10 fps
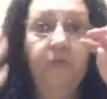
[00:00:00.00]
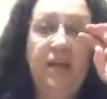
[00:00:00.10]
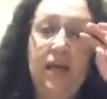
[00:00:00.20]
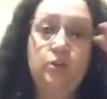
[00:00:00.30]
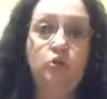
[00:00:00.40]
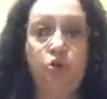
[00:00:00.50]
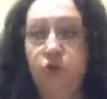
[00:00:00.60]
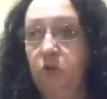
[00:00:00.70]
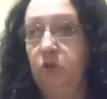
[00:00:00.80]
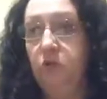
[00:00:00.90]
the natural
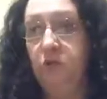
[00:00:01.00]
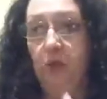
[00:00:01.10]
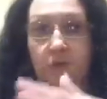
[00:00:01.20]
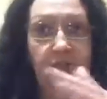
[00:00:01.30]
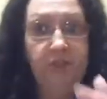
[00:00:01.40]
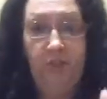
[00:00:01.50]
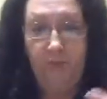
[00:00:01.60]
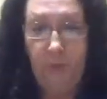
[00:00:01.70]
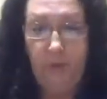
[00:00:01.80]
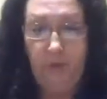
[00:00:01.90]
sugars and all the stuff
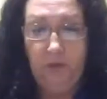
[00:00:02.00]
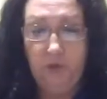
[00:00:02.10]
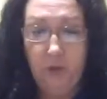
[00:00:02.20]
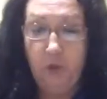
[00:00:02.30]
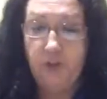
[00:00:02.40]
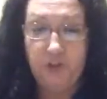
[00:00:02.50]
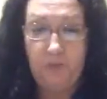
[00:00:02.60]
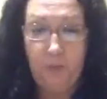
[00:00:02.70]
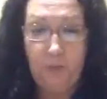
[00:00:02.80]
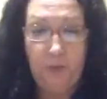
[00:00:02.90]
the good
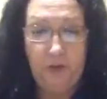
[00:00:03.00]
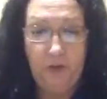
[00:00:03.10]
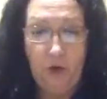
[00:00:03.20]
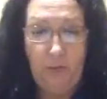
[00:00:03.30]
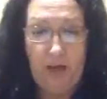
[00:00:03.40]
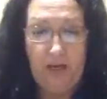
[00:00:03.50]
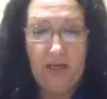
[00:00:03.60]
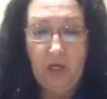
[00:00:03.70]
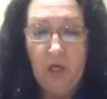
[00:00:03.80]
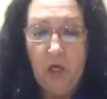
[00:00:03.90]
stuff we're putting in our body,
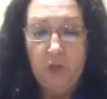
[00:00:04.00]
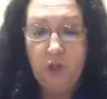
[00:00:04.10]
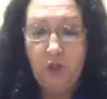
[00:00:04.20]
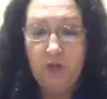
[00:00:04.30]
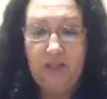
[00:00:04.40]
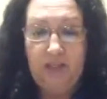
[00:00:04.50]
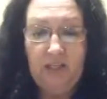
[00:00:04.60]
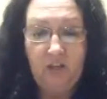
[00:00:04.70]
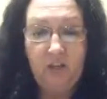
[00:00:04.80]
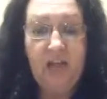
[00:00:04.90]
turn it
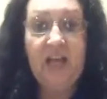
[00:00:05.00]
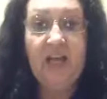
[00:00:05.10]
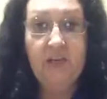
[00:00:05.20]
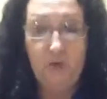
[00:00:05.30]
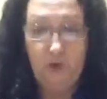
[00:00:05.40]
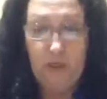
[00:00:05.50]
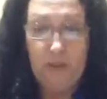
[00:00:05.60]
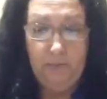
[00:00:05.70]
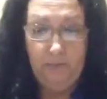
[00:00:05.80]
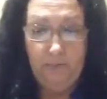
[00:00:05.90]
into energy
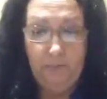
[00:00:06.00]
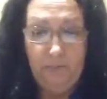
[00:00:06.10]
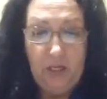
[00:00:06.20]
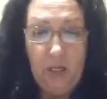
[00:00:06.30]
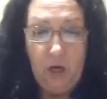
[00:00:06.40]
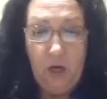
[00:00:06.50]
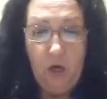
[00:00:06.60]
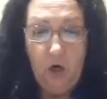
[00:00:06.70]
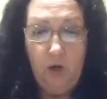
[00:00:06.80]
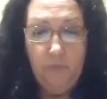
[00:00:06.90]

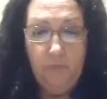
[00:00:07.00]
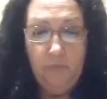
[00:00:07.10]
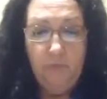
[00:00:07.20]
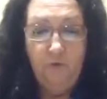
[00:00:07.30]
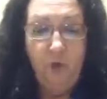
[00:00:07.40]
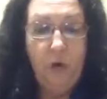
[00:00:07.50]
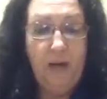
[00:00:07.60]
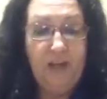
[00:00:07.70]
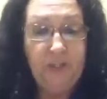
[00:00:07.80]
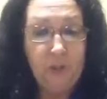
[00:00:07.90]
for our
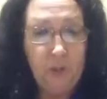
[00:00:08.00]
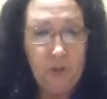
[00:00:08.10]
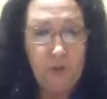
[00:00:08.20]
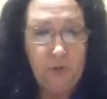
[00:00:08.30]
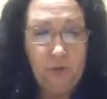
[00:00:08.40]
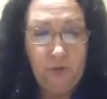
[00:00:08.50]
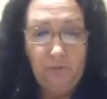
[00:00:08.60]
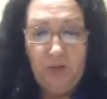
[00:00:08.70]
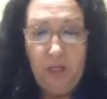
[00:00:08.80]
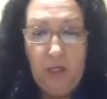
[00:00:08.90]
body to use.
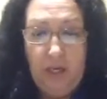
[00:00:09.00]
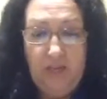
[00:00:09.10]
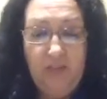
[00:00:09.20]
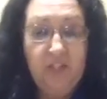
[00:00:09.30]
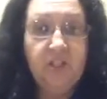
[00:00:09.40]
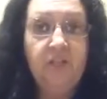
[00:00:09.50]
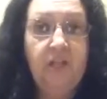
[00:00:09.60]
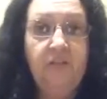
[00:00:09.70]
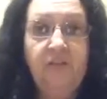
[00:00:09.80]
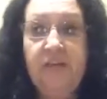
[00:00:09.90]
And
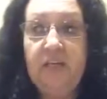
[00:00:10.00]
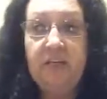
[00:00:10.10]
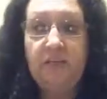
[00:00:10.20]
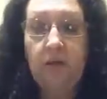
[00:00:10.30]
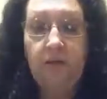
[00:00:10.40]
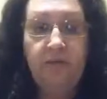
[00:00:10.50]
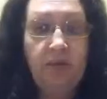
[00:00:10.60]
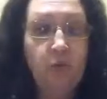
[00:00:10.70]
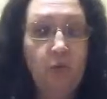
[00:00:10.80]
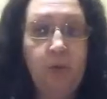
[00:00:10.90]
these
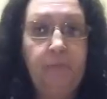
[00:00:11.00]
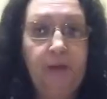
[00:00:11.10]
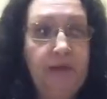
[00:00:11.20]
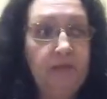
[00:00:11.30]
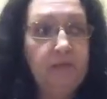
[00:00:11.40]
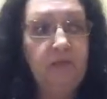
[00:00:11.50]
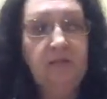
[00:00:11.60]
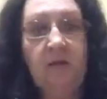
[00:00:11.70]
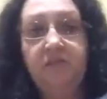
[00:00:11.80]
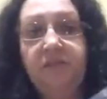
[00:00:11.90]
things are what makes this
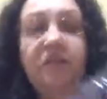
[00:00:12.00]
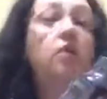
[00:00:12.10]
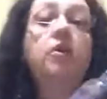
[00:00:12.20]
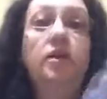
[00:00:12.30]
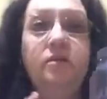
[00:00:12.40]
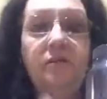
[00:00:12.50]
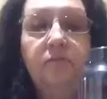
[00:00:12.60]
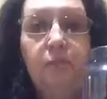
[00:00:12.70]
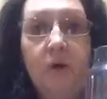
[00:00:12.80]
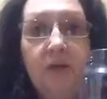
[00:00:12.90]
Alpha CRS,
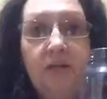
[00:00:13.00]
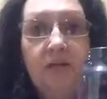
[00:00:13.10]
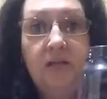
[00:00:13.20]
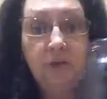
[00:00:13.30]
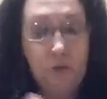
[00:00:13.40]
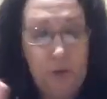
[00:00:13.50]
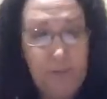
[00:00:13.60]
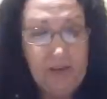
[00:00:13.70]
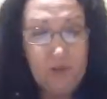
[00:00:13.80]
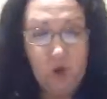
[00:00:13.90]
the product in here, is what
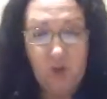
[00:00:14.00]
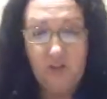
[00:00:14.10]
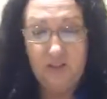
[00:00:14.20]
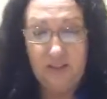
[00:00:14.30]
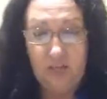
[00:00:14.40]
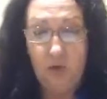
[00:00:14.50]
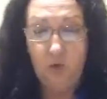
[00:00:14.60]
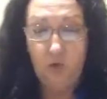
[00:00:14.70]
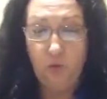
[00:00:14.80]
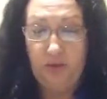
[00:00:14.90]
makes our
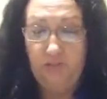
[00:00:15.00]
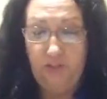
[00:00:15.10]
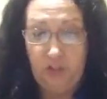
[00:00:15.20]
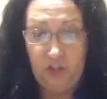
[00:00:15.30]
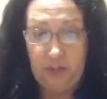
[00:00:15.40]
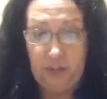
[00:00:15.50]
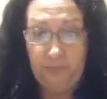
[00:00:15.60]
cells run efficiently.